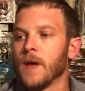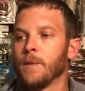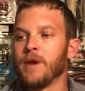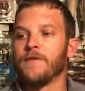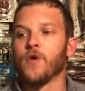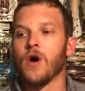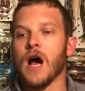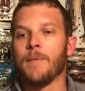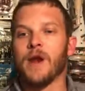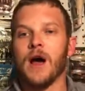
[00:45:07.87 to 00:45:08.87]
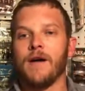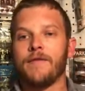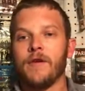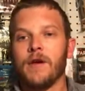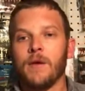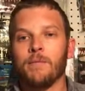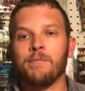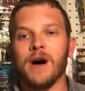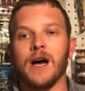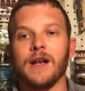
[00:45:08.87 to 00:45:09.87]
before hopping off,
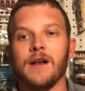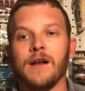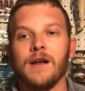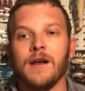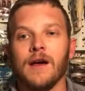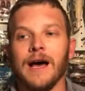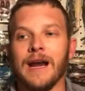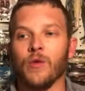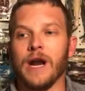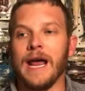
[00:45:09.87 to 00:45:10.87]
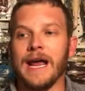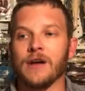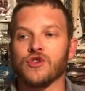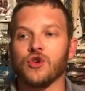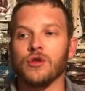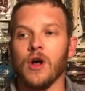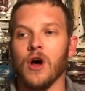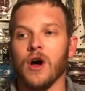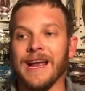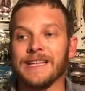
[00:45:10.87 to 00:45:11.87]
but I don't want to hang out too
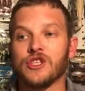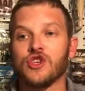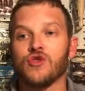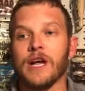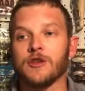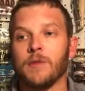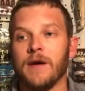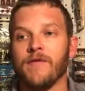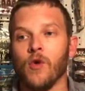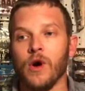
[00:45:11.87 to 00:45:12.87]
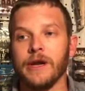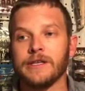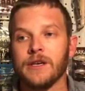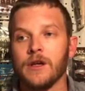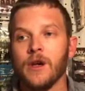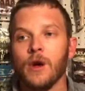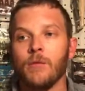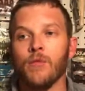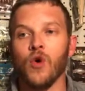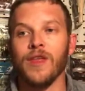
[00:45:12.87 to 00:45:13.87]
long and stress my voice
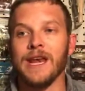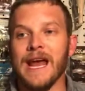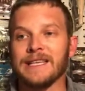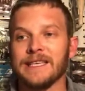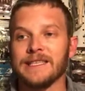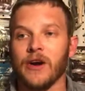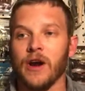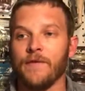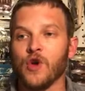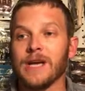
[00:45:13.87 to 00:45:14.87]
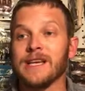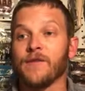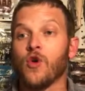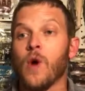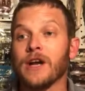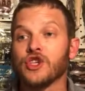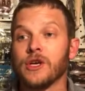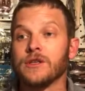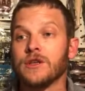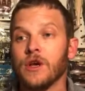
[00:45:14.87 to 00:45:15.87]
more than necessary. If you guys have
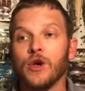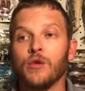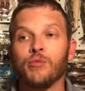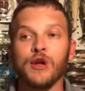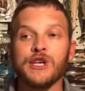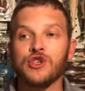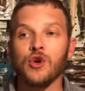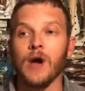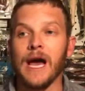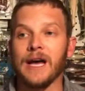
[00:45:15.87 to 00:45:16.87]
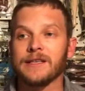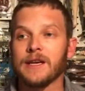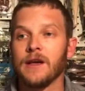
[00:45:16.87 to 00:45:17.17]
questions, please do ask.